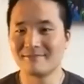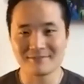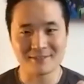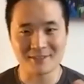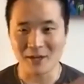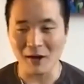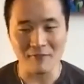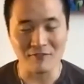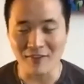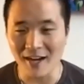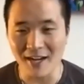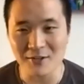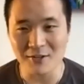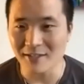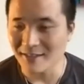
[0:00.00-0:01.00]
top
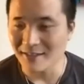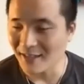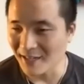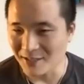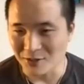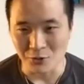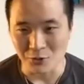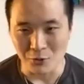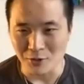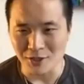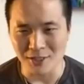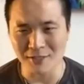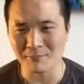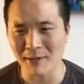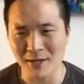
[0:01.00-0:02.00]
fighter in like
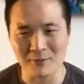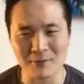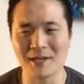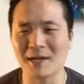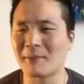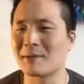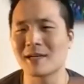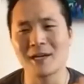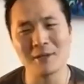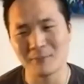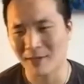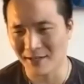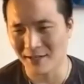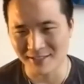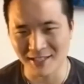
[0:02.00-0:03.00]
Georgia and I mean, come
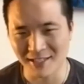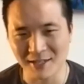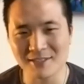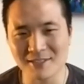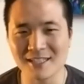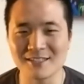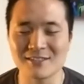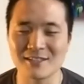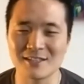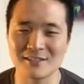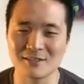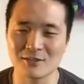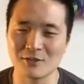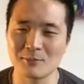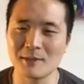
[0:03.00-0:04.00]
on, it's
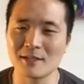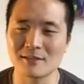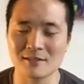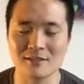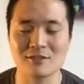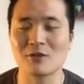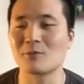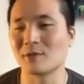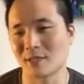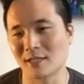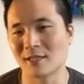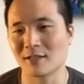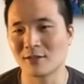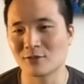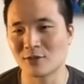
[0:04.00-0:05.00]
to me, it's so
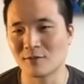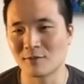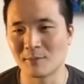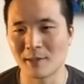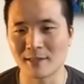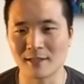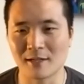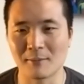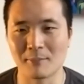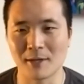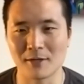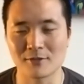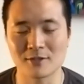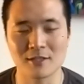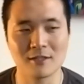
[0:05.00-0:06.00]
ridiculous to even make the
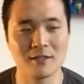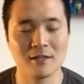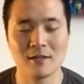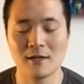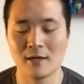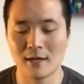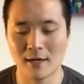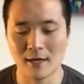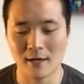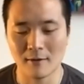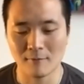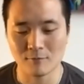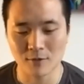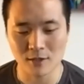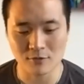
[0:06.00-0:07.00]
comparison,
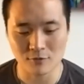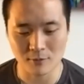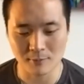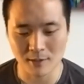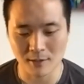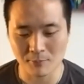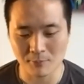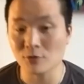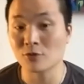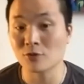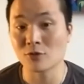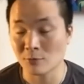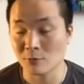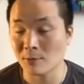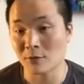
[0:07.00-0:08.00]
just from a personal
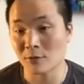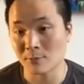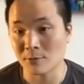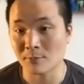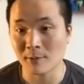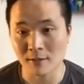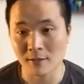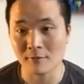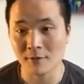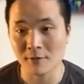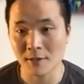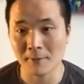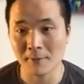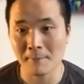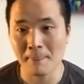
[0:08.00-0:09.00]
experience perspective,
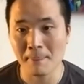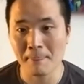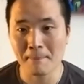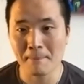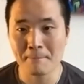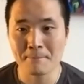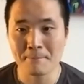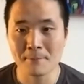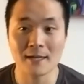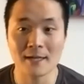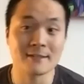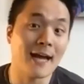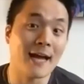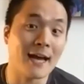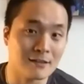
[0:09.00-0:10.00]
as
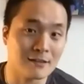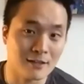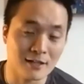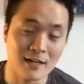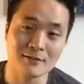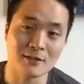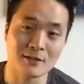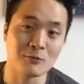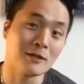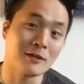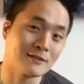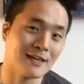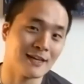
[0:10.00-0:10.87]
an athlete, as I was an